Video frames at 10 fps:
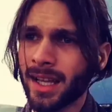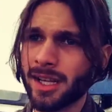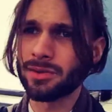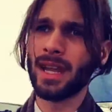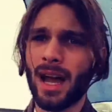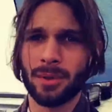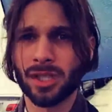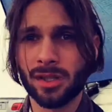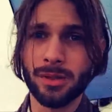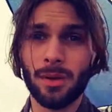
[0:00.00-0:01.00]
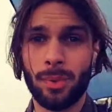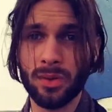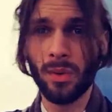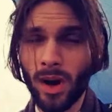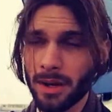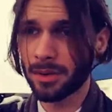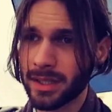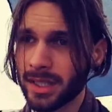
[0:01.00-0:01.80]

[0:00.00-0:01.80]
This one happens to be the blue and white one.